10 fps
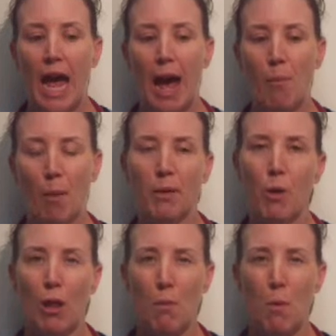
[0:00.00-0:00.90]
are probably
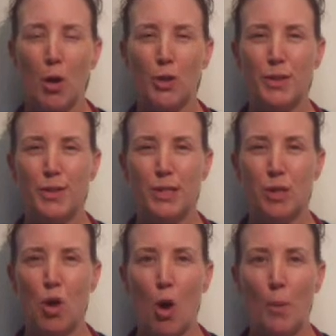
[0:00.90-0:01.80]
one of the
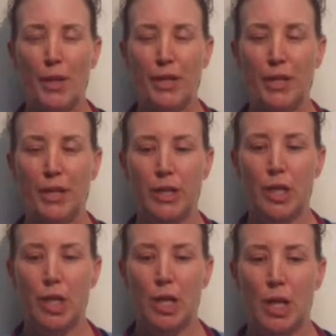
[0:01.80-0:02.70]
most common
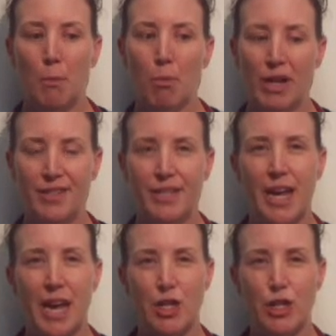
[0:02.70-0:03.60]

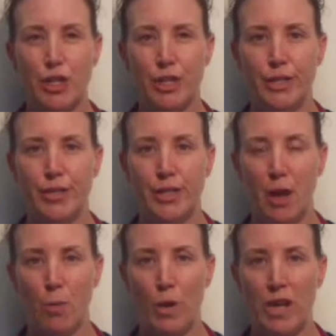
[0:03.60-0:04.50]
presentations
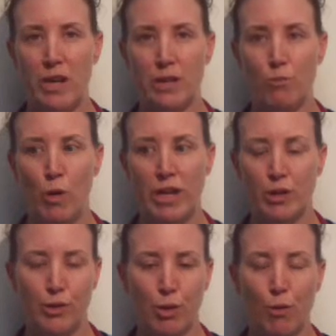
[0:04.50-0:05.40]
that we
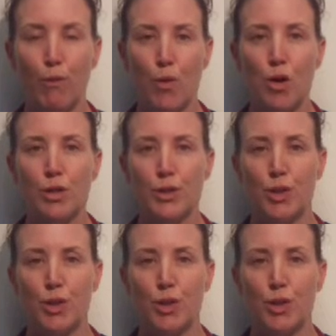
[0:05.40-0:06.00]
consult for.